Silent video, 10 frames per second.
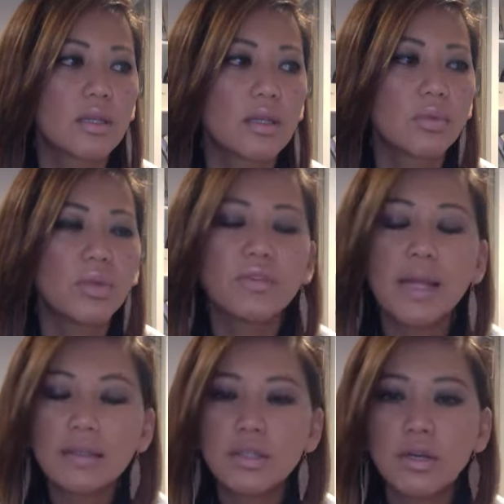
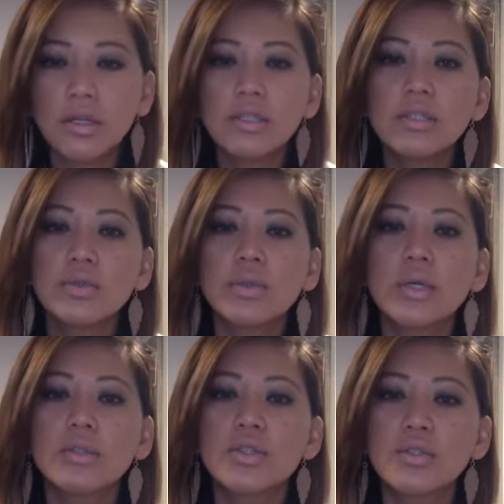reflect on
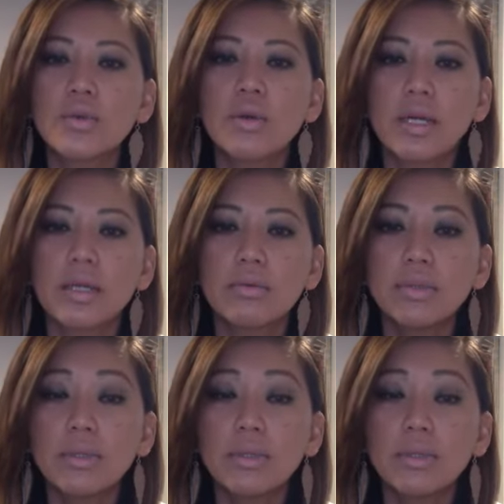your story.